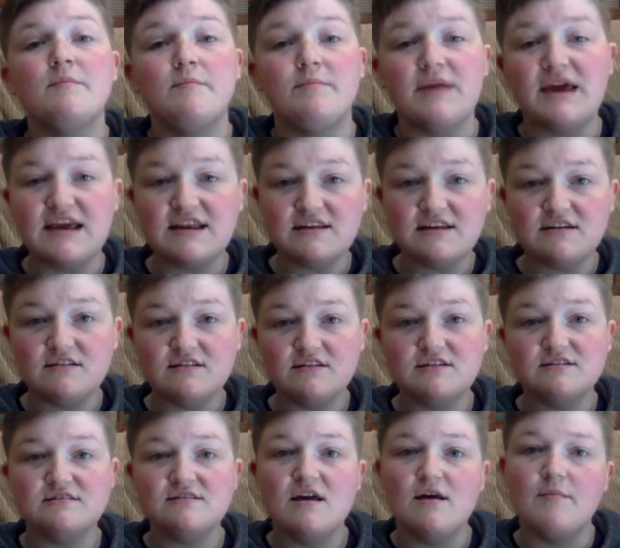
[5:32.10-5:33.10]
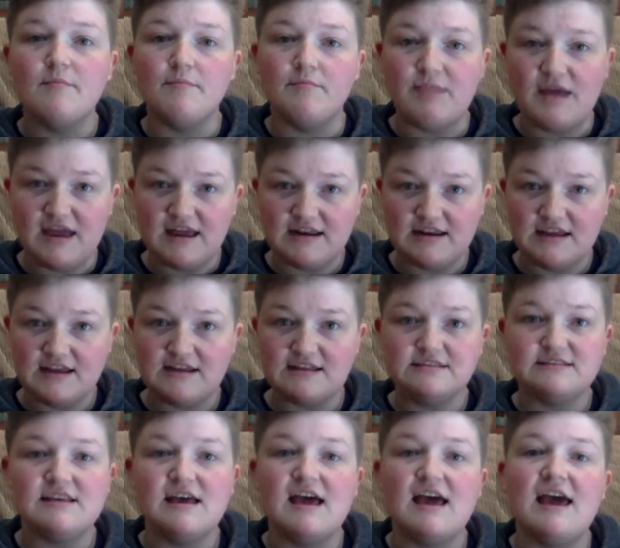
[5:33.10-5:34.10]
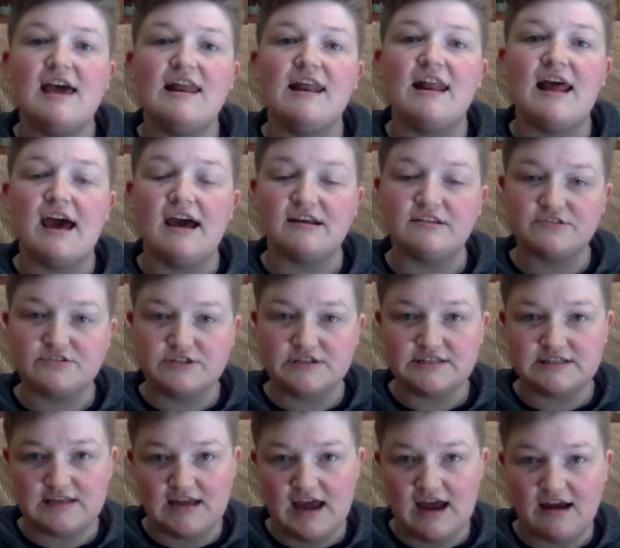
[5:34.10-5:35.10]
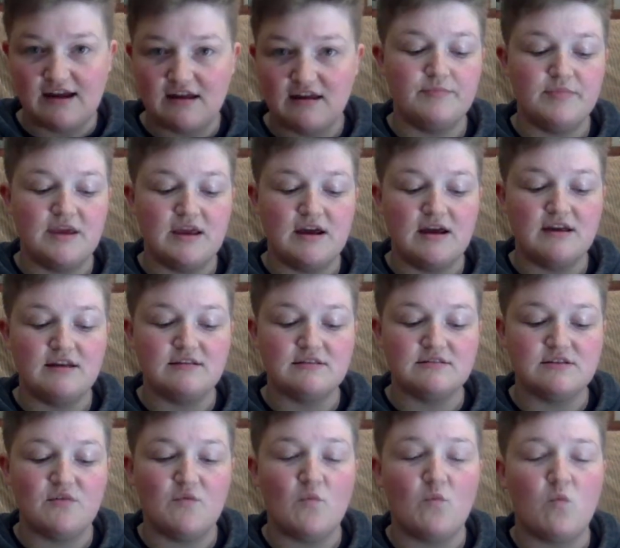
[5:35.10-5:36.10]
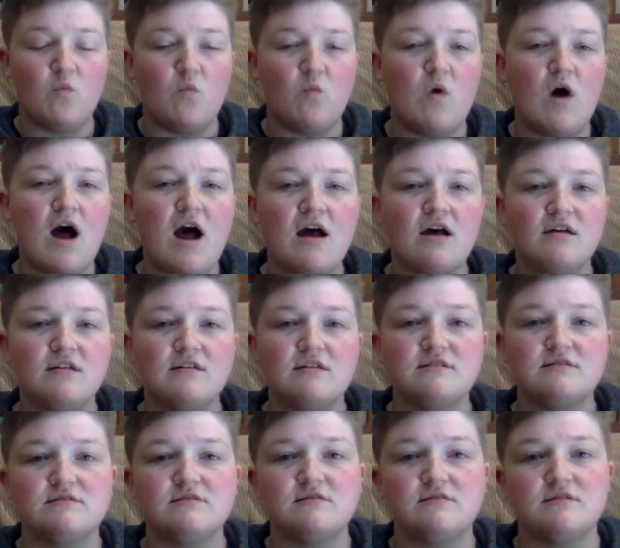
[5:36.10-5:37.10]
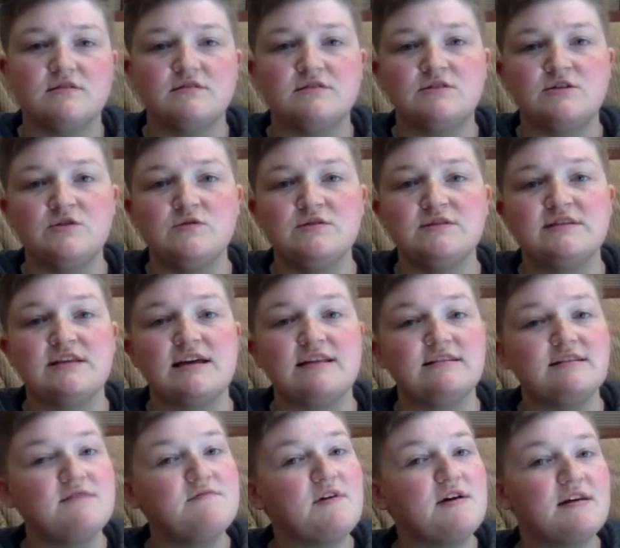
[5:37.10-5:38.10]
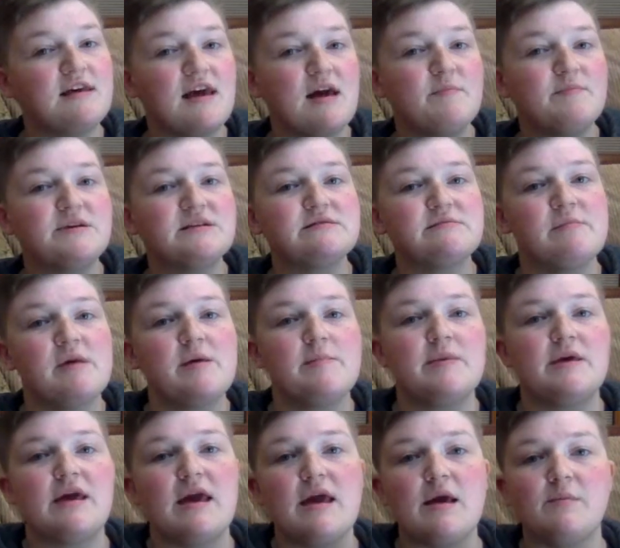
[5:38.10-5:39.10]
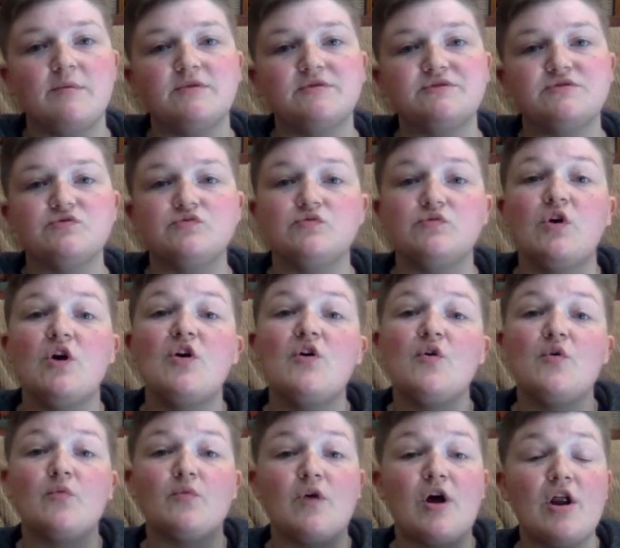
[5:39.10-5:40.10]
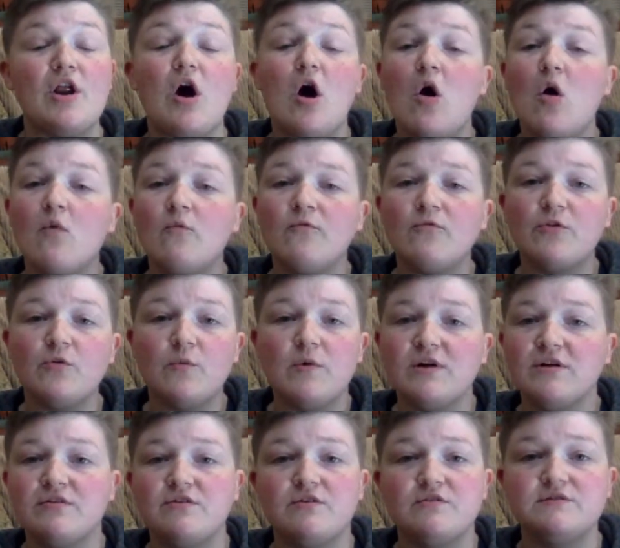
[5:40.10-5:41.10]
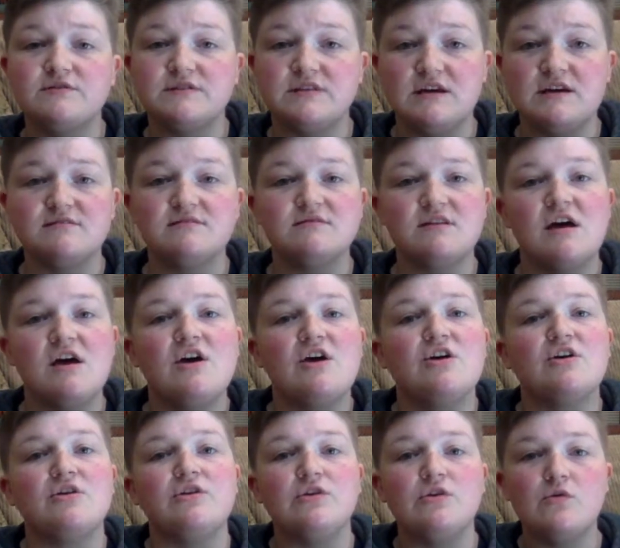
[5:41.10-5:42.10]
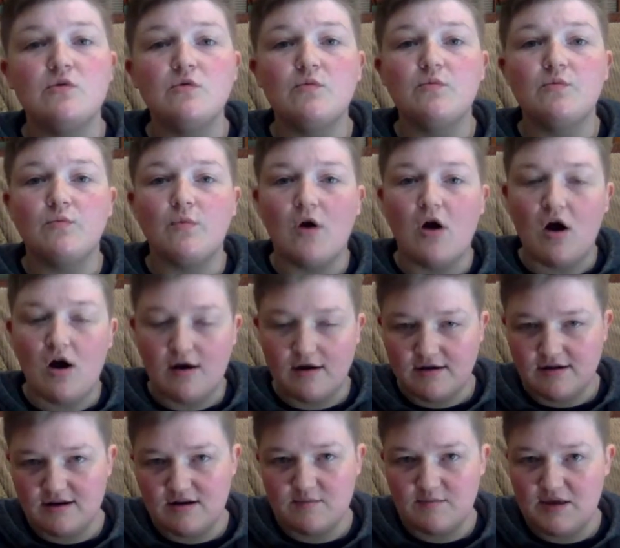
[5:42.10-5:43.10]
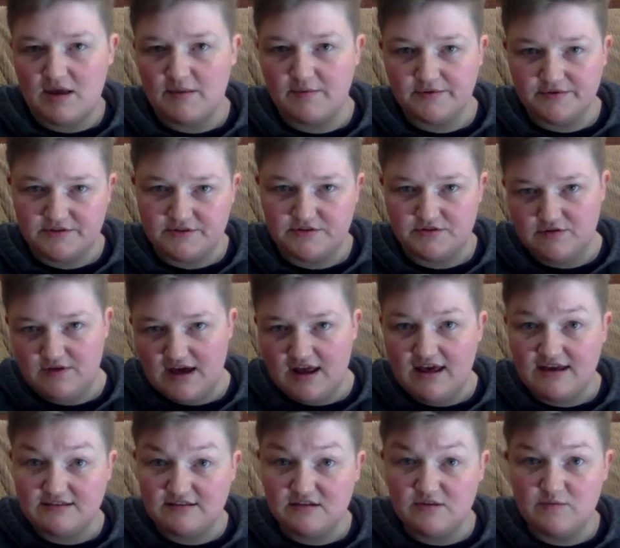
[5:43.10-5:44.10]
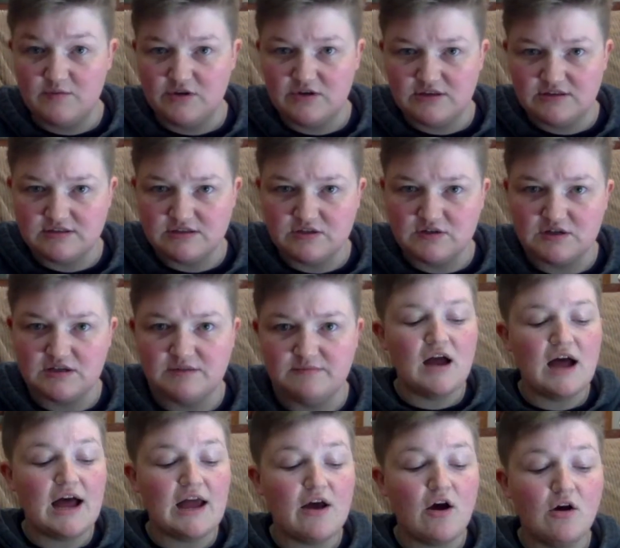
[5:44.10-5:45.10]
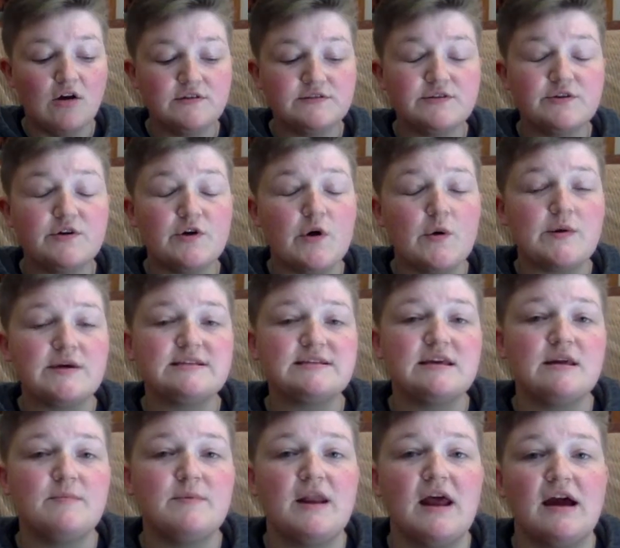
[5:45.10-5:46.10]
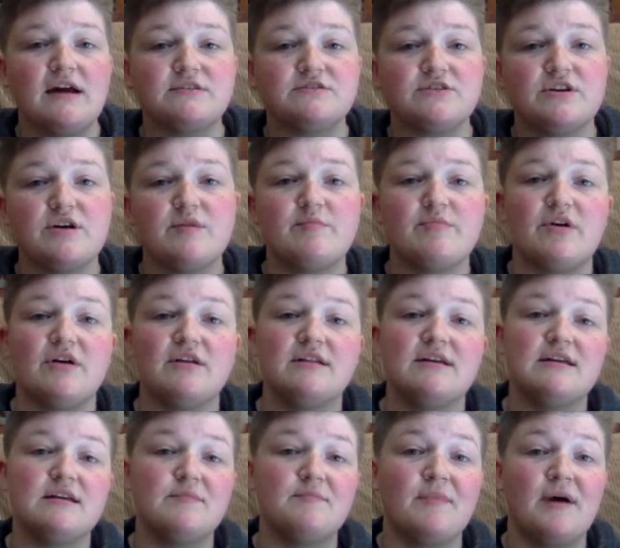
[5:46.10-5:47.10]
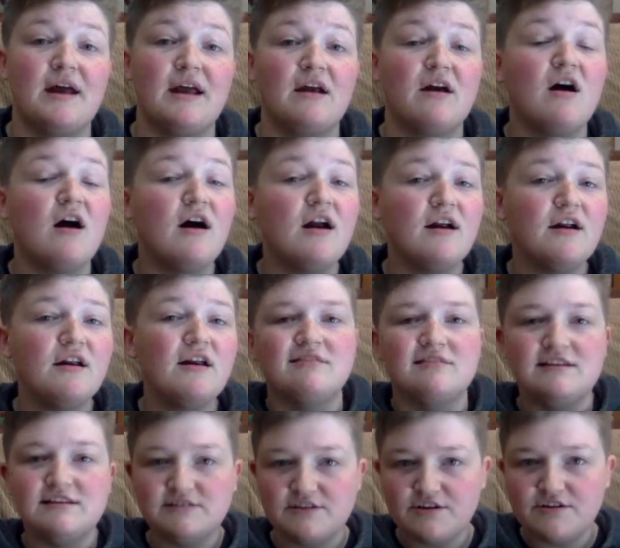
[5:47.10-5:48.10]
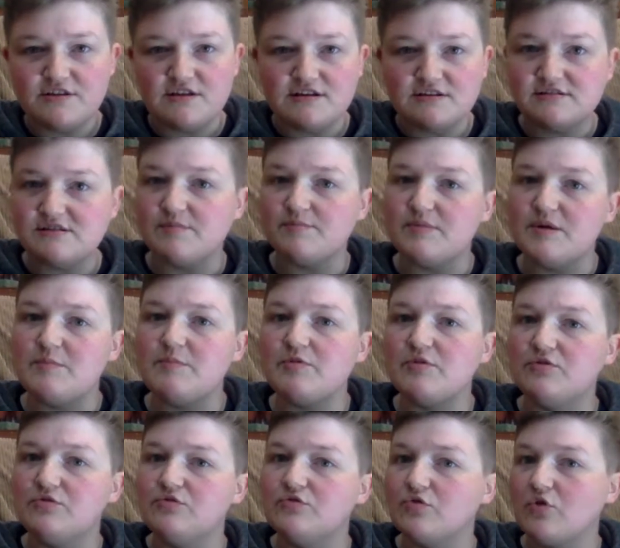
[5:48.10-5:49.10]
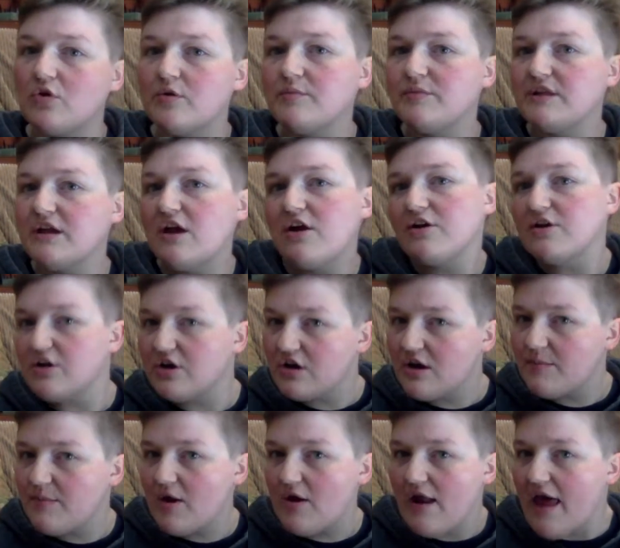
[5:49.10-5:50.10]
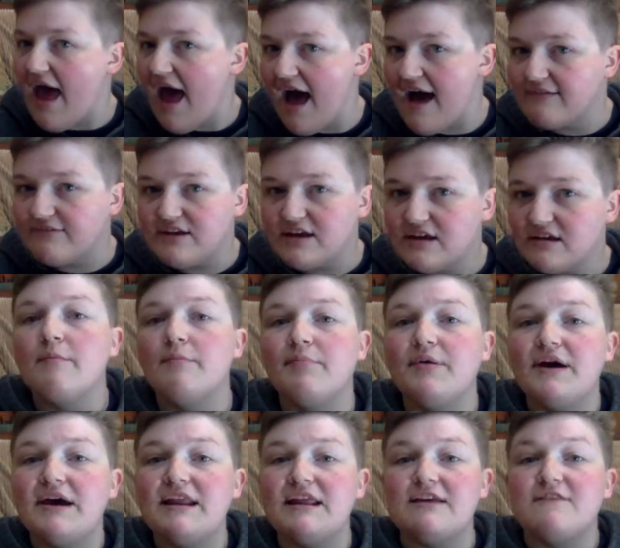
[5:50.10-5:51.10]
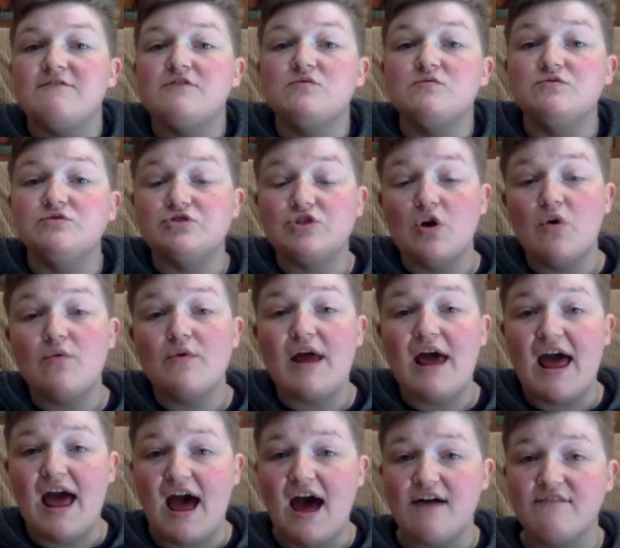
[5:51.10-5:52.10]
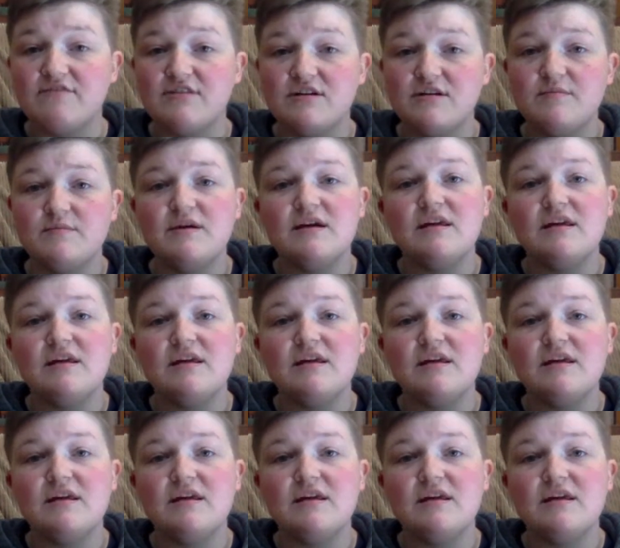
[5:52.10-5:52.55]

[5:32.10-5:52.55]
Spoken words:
painkillers, band-aids, and an extra snack, because while students that live on campus may be able to run home for one of those things, you aren't going to be able to do that as a commuting student. I also always keep an extra umbrella in my car. These are things that people normally are good about having, but if you don't have them,